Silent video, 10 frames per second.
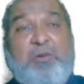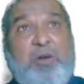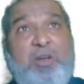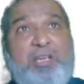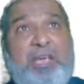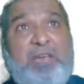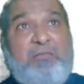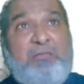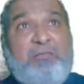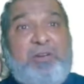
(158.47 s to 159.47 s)

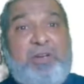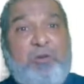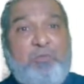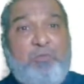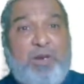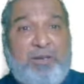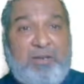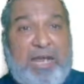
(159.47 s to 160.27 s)
concave downward,